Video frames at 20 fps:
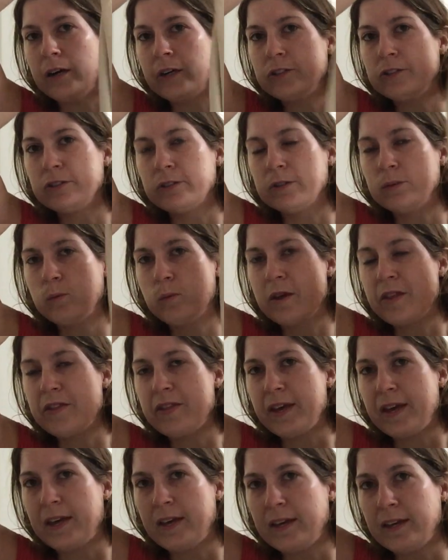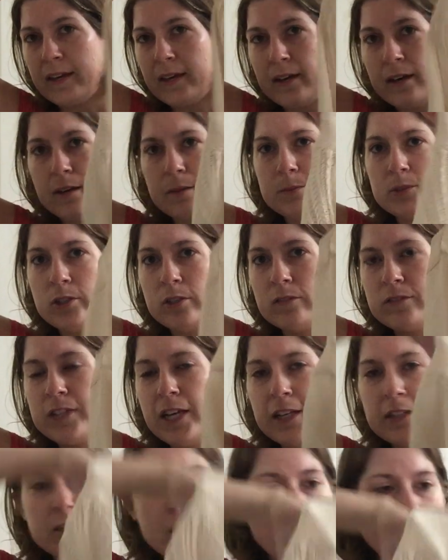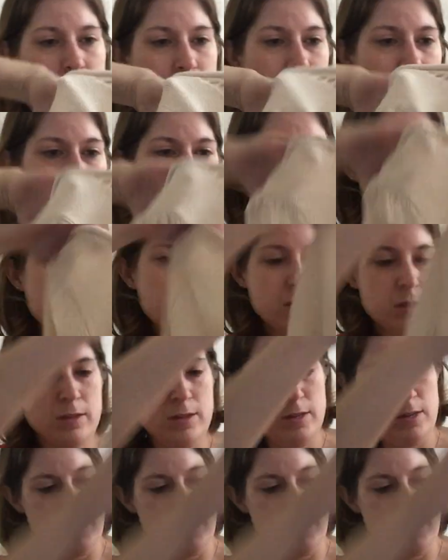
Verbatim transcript: under with a um, sort of tank top underneath